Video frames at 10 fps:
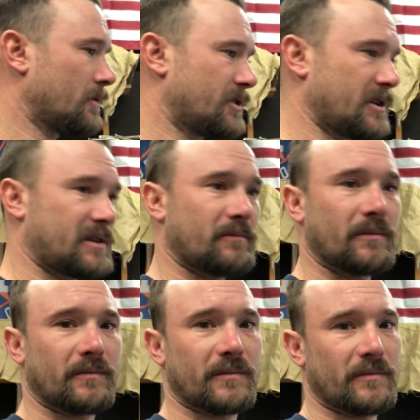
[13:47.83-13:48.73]
Just
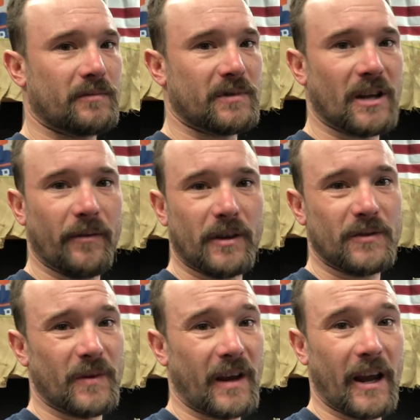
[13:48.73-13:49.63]
stuff
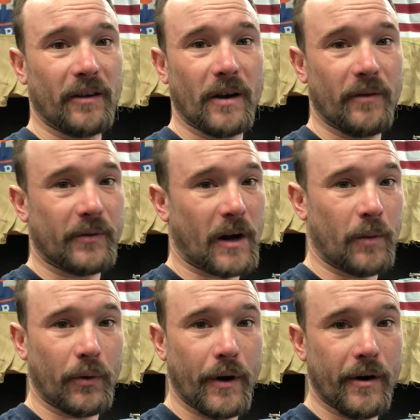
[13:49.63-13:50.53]
that's been hanging around for a
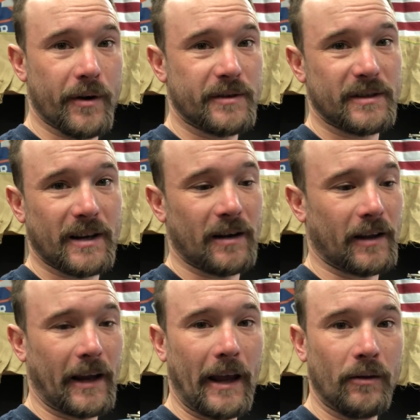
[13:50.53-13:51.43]
couple years. It's kind
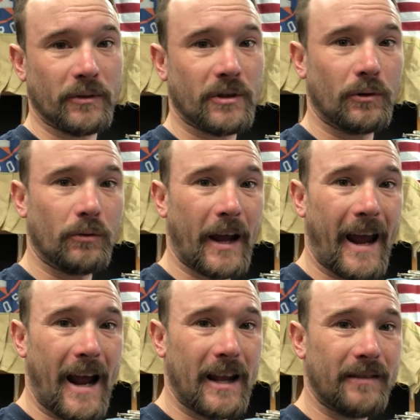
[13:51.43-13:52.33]
of like, it was cool when I
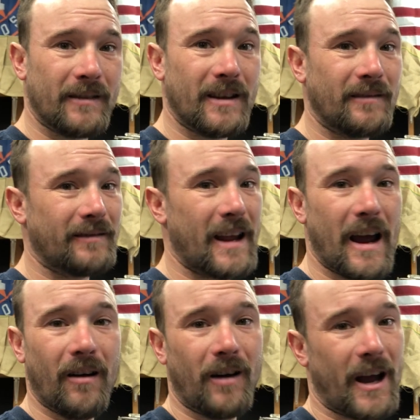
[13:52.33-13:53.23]
had it, and then
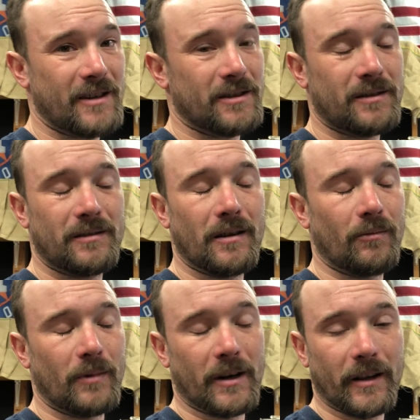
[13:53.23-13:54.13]
now I just
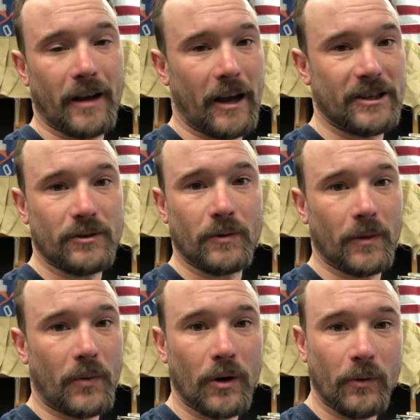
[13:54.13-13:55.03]
don't want it. I just
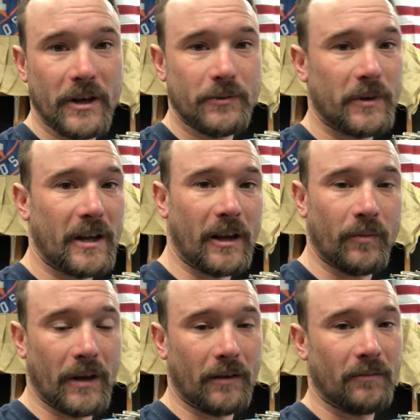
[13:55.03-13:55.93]
want to part ways with it
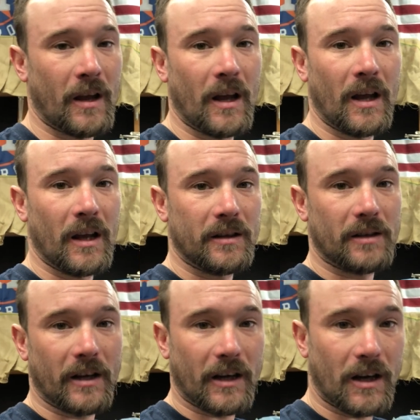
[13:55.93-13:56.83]
and be
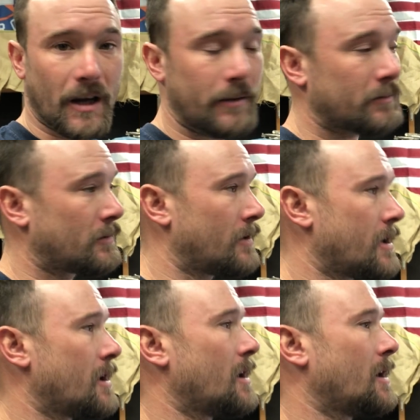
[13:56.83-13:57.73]
done and gone.
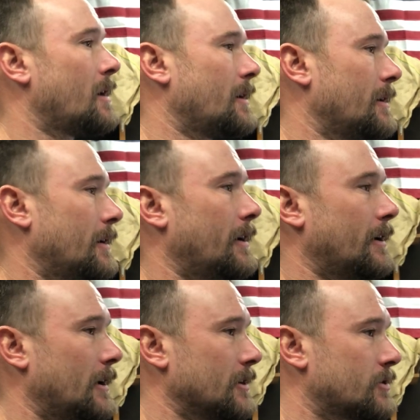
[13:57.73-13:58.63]

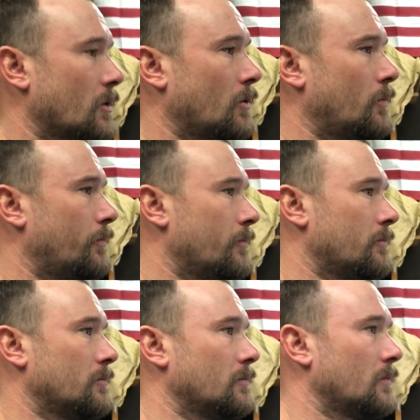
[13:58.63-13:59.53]
So
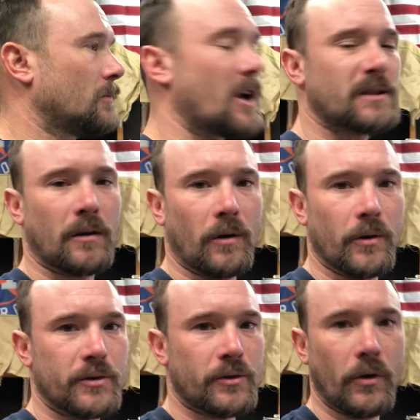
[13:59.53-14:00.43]
lots of
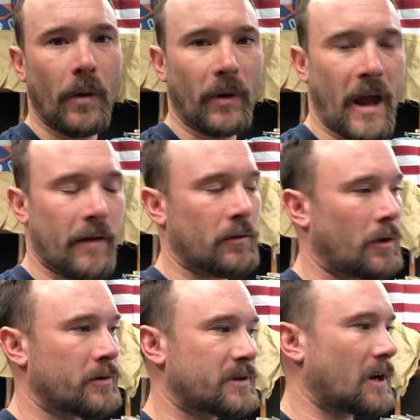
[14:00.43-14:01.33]
clothes too. I'm gonna have
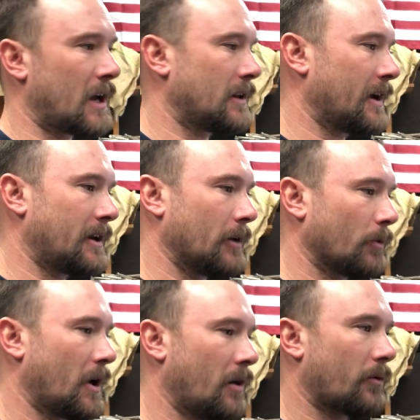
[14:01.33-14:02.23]
clothes that I'd like to get
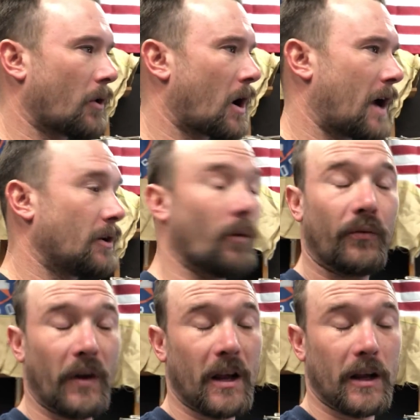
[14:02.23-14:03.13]
rid of or I don't
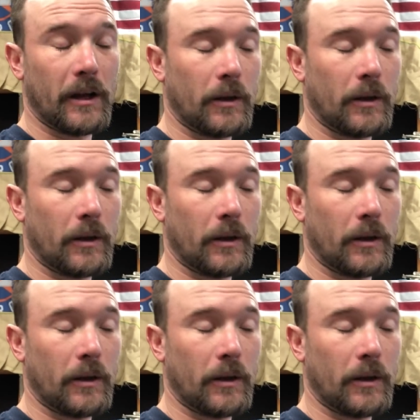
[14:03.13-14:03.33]
fit in